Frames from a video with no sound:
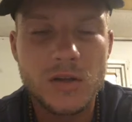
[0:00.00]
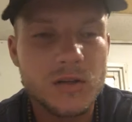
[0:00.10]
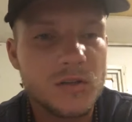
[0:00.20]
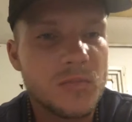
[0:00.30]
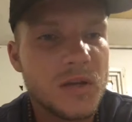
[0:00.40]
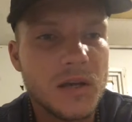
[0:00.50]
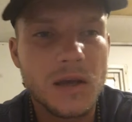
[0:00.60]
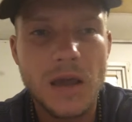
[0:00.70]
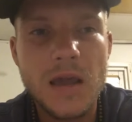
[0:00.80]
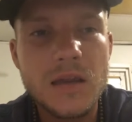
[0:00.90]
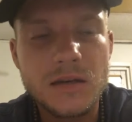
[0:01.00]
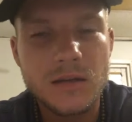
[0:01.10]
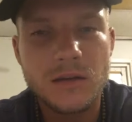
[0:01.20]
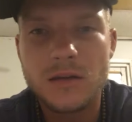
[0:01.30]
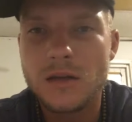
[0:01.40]
is speaking hate
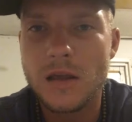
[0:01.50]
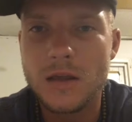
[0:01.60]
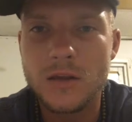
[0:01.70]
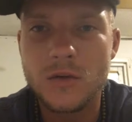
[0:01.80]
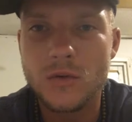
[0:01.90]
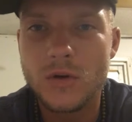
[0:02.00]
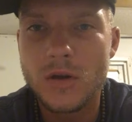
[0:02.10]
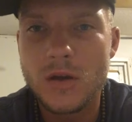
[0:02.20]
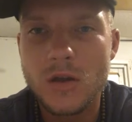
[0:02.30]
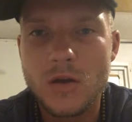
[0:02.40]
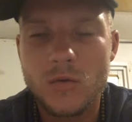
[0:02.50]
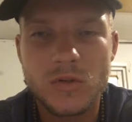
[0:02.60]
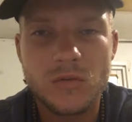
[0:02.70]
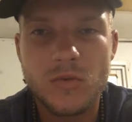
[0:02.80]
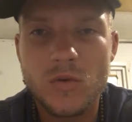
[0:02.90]
at you, when
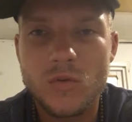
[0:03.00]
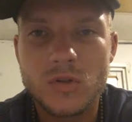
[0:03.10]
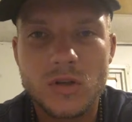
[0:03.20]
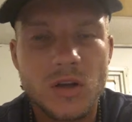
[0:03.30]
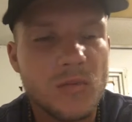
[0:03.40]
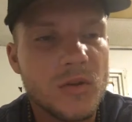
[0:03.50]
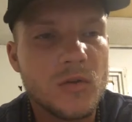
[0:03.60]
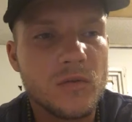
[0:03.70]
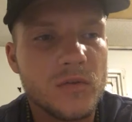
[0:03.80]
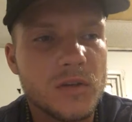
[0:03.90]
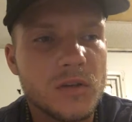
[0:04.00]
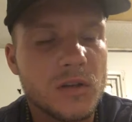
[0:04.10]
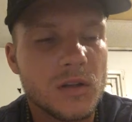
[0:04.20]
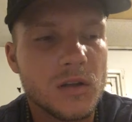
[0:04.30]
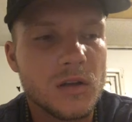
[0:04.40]
somebody wants to come at you
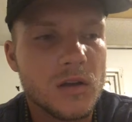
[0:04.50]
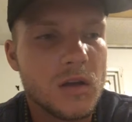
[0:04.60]
physically.